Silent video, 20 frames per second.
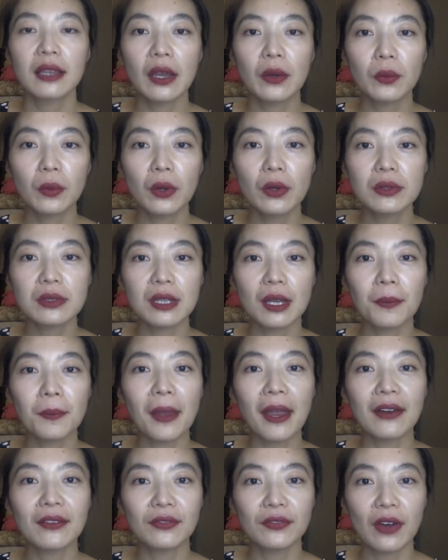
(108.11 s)
They rose up
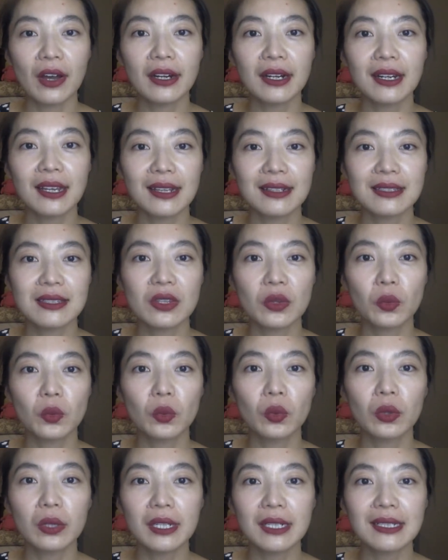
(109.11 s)
and fought against the
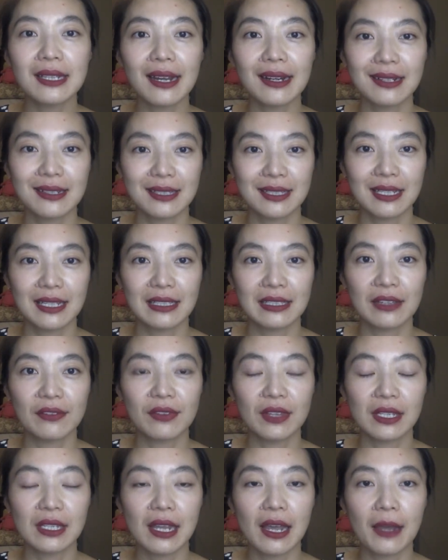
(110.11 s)
ruling dynasties
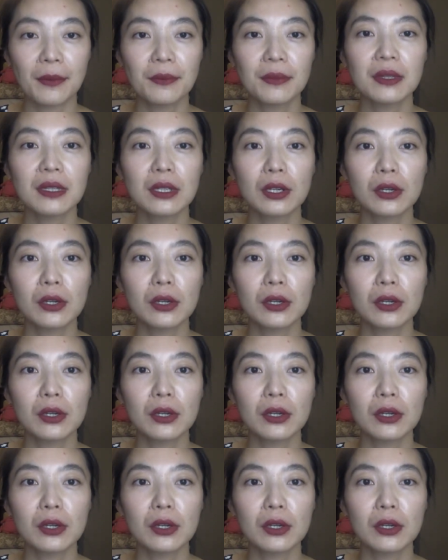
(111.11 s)
at the time,